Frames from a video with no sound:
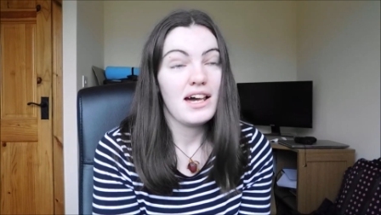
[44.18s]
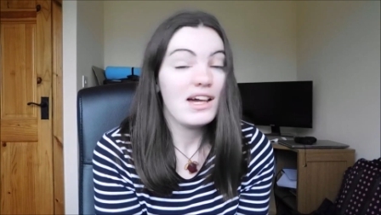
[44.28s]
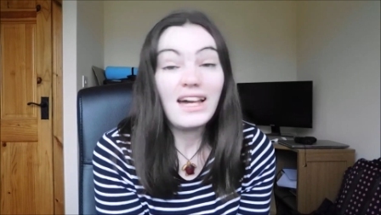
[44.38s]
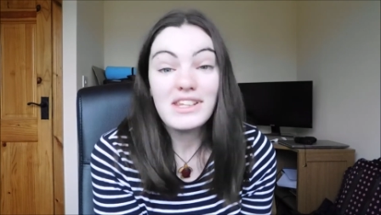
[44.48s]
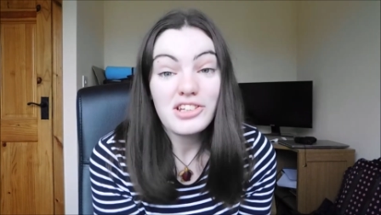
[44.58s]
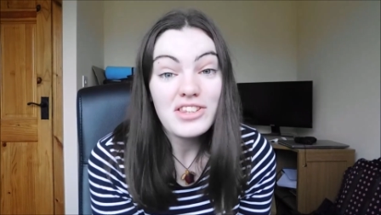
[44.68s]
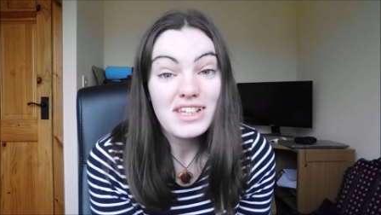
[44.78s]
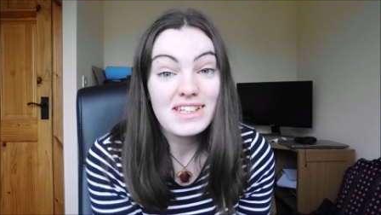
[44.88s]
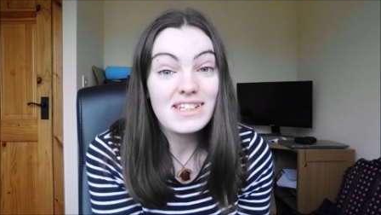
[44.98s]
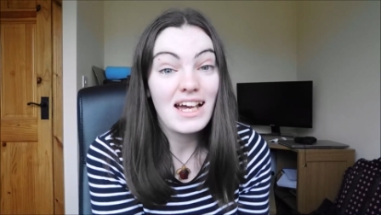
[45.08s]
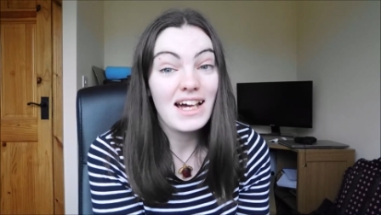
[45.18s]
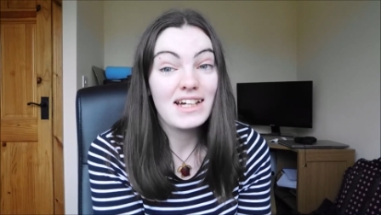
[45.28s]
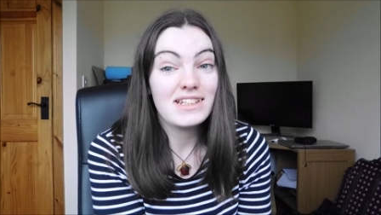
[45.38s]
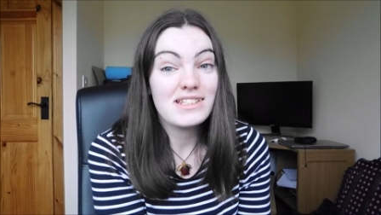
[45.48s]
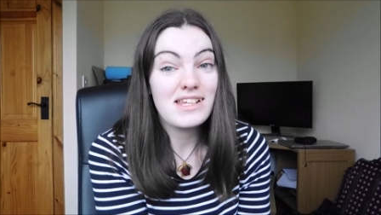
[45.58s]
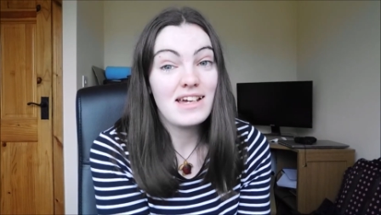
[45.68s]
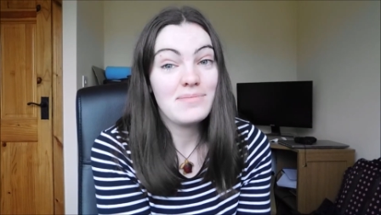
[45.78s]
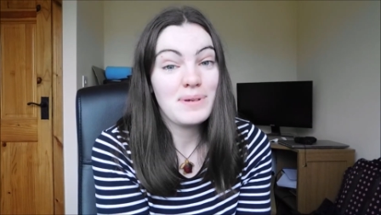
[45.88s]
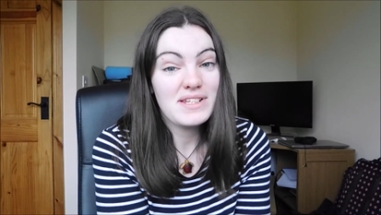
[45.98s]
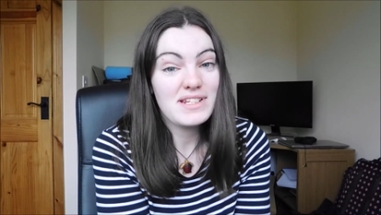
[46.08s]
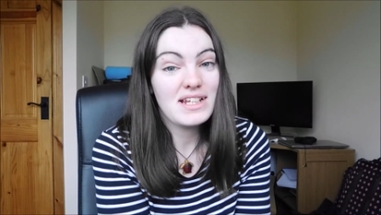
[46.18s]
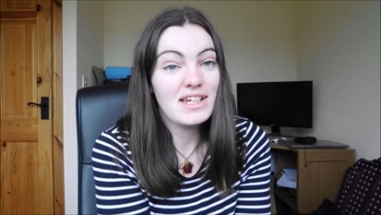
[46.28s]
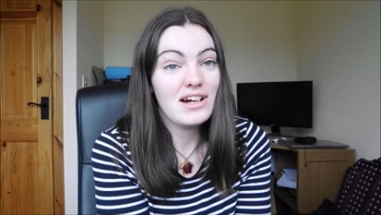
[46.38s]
I had nothing. And uh, basically